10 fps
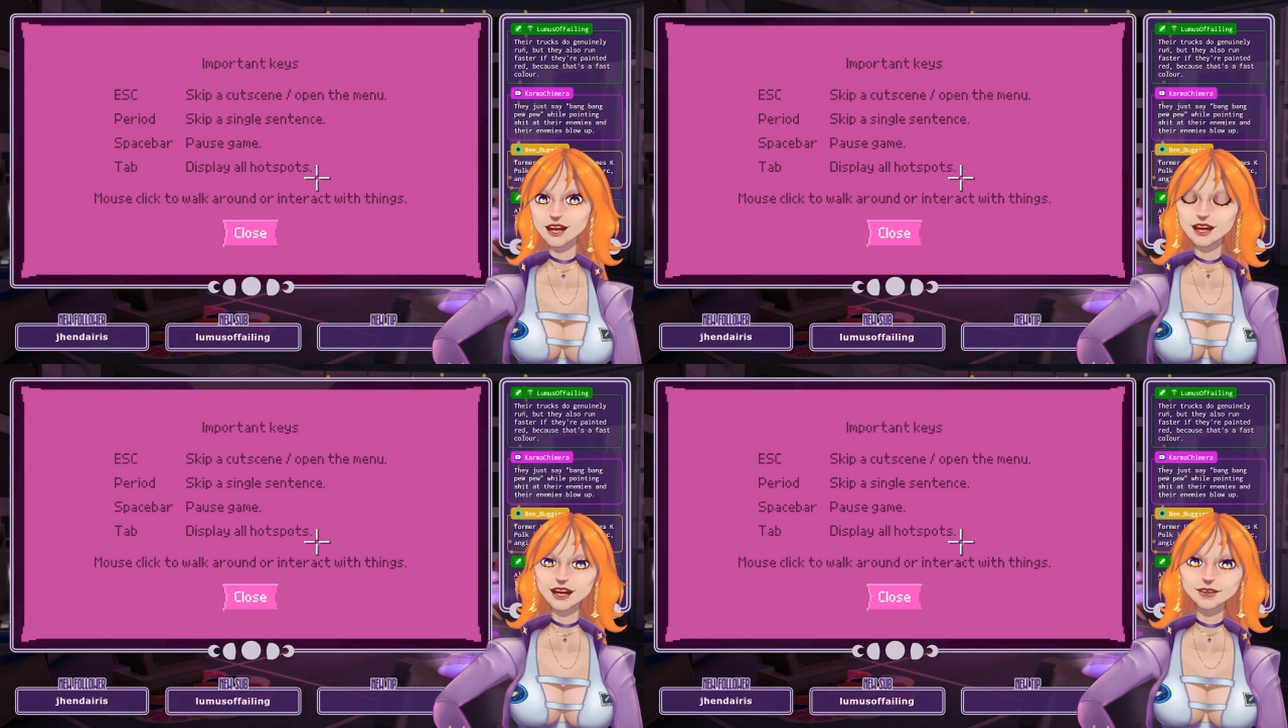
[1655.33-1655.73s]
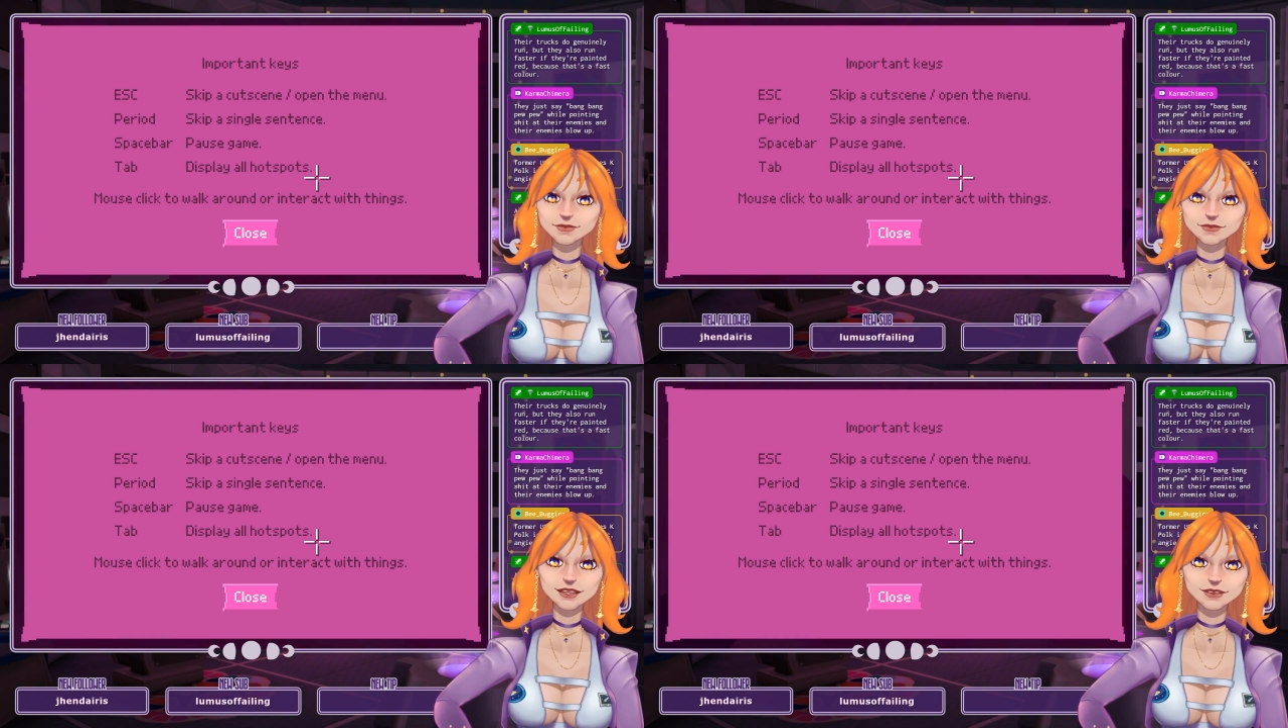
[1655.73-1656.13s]
I
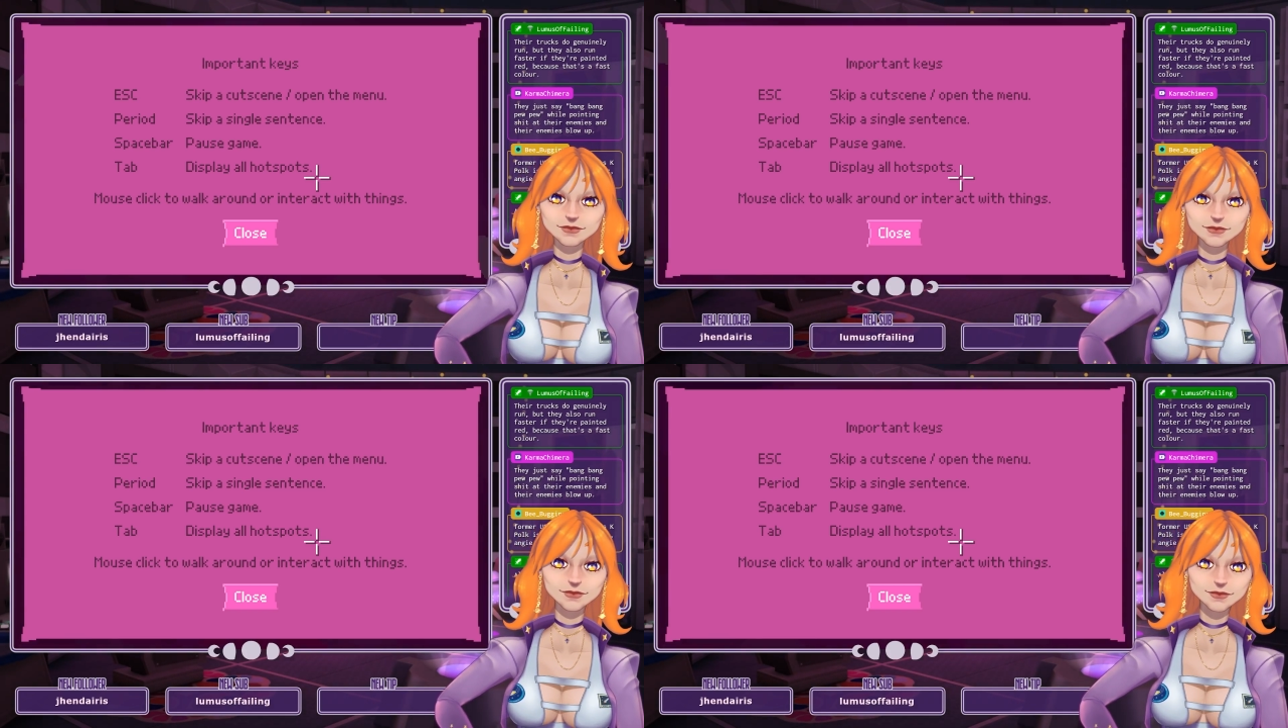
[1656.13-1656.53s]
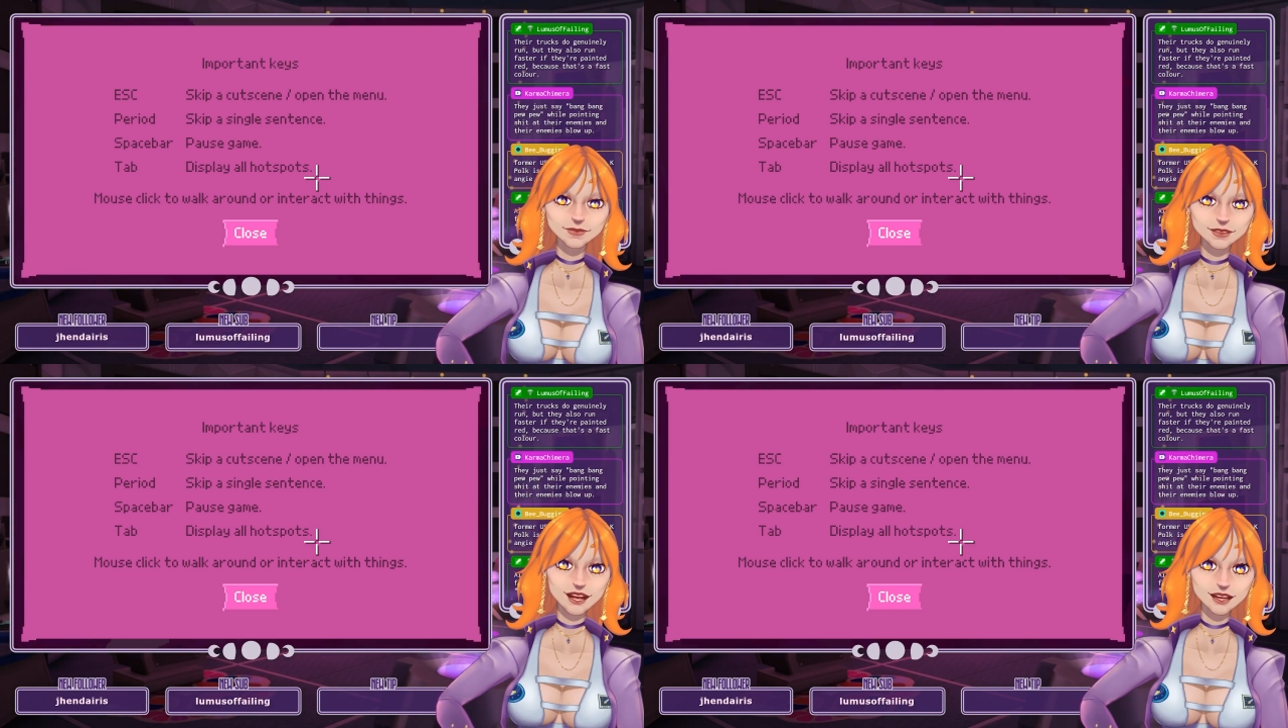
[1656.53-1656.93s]
dig this
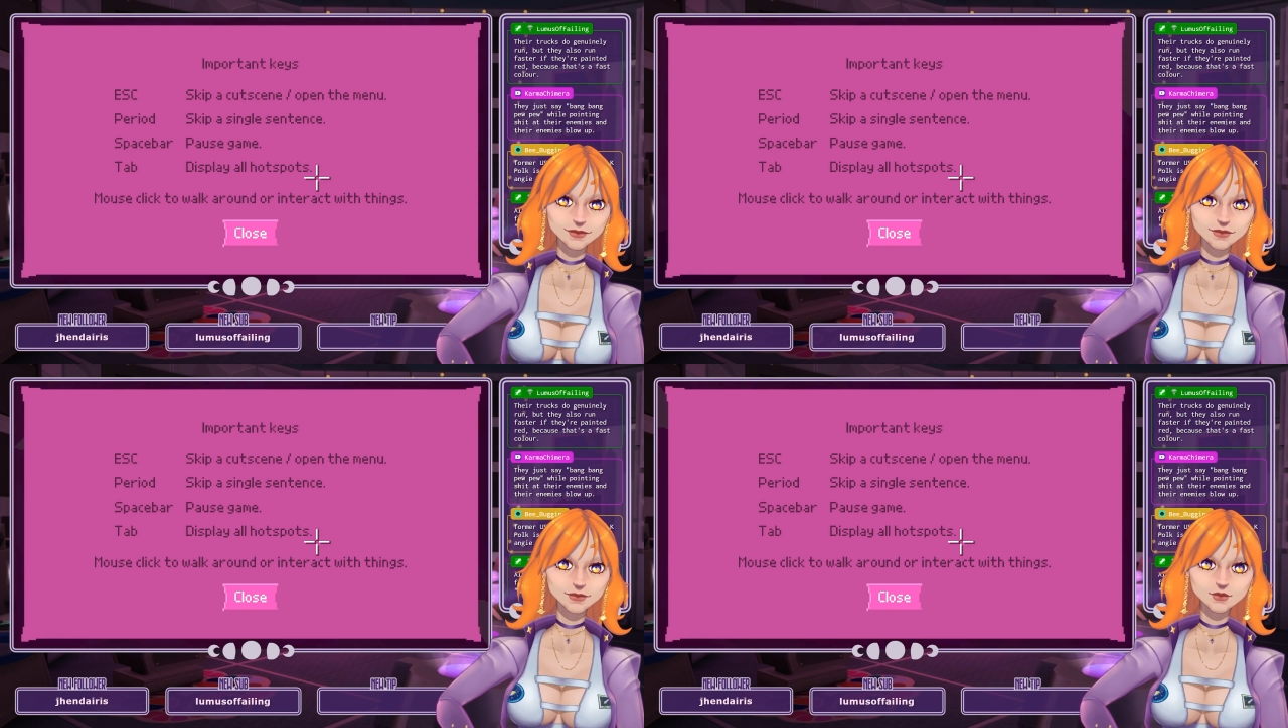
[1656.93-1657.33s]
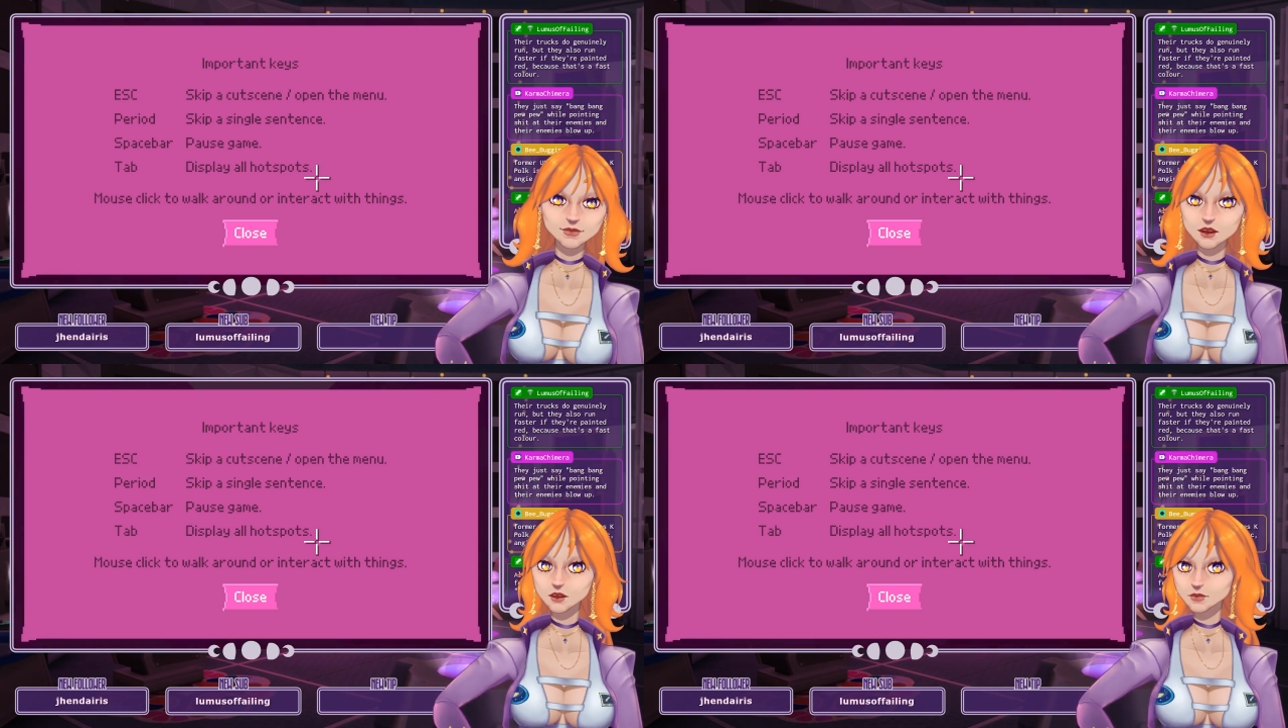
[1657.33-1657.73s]
style
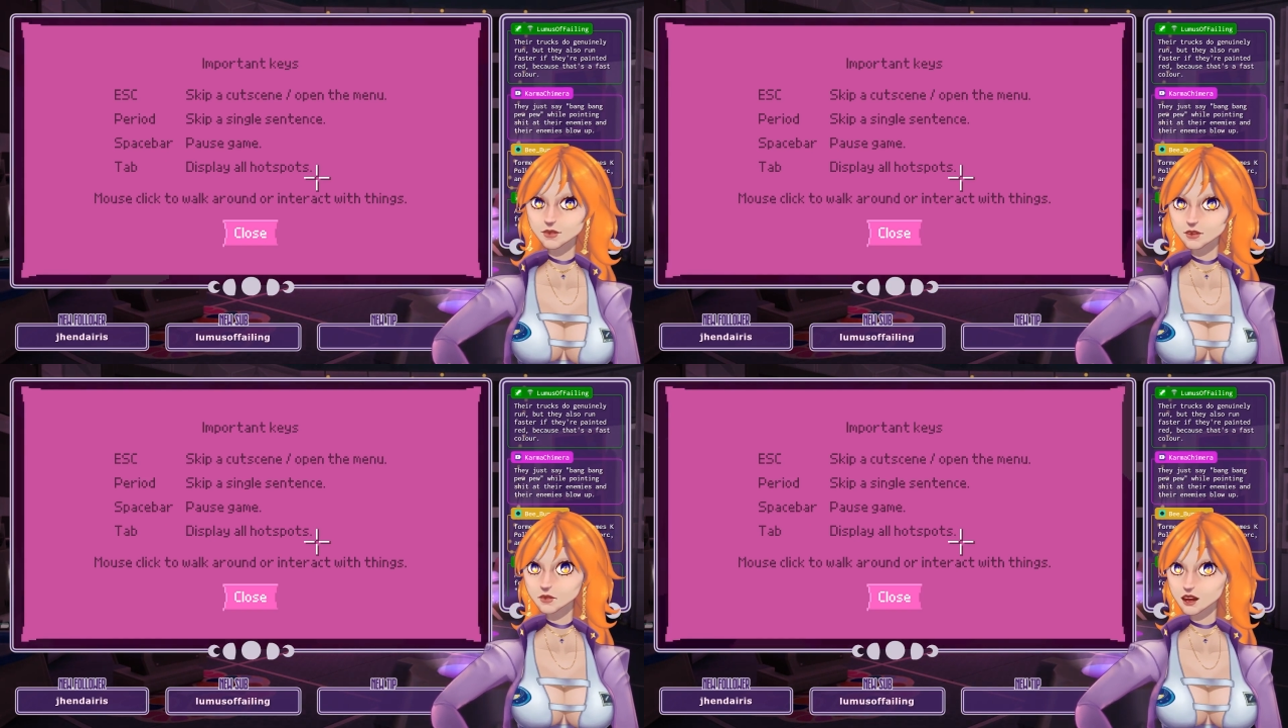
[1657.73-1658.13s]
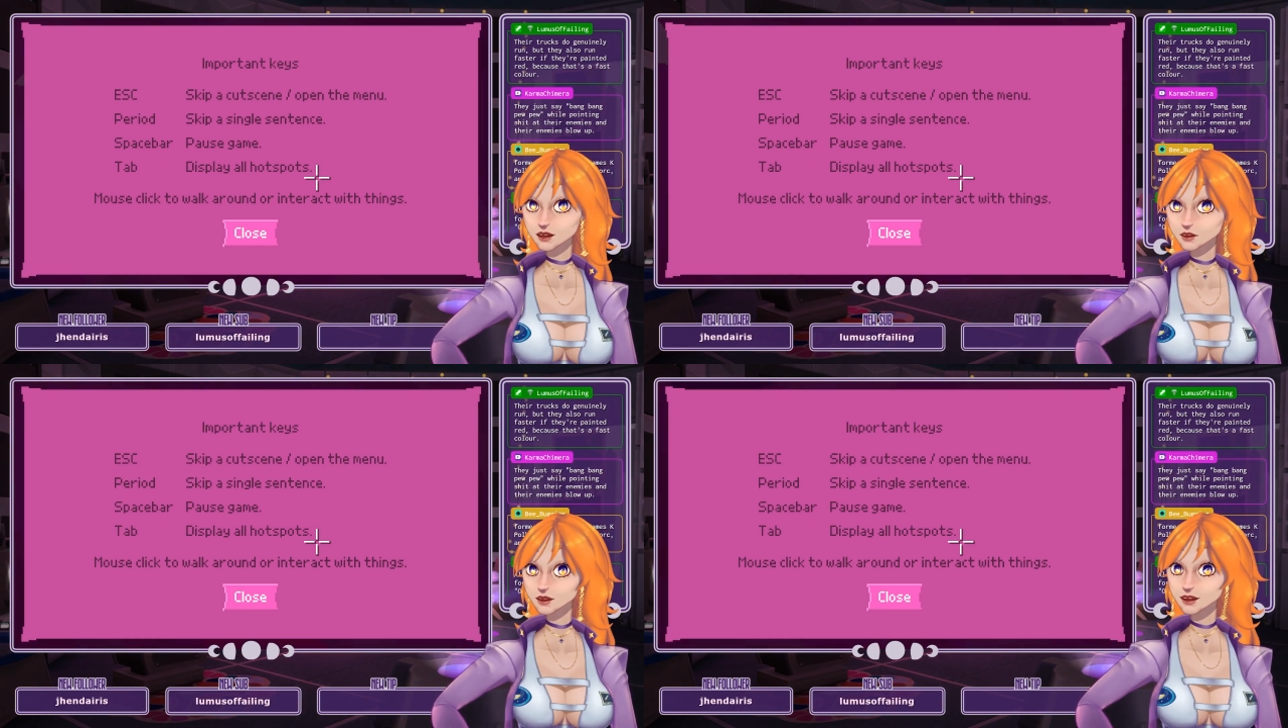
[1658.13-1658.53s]
very, very
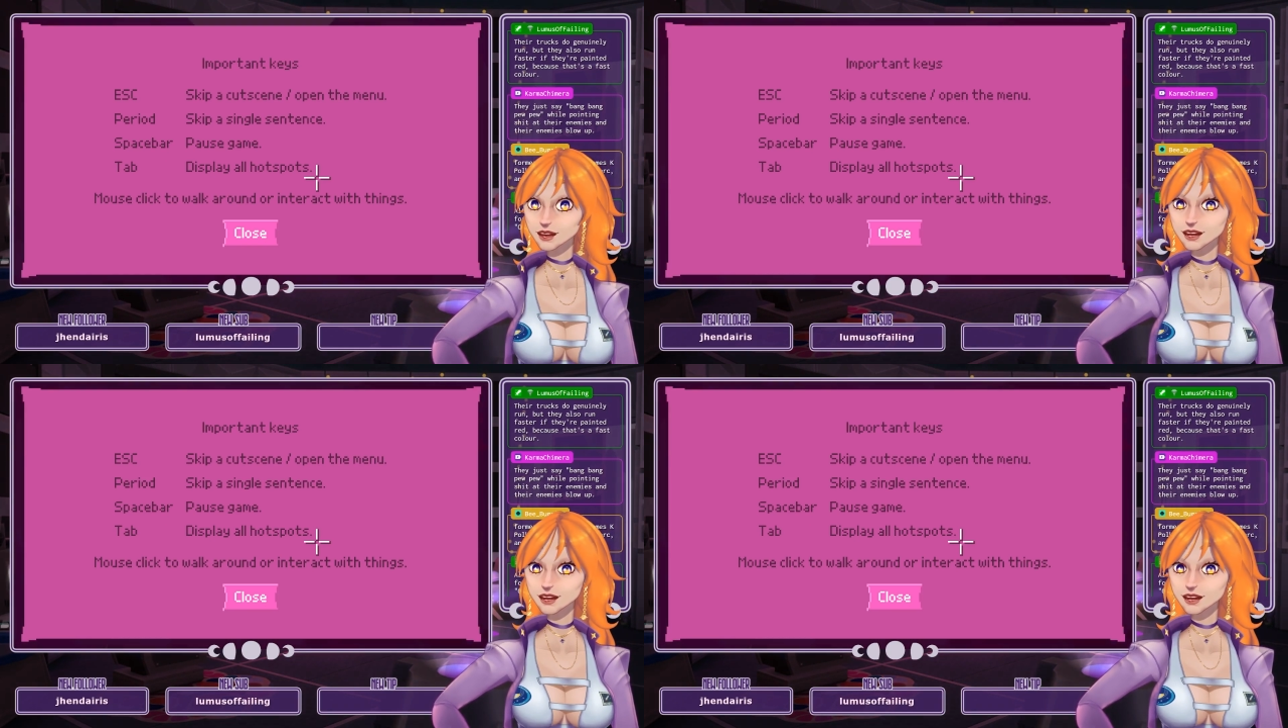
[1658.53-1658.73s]
much.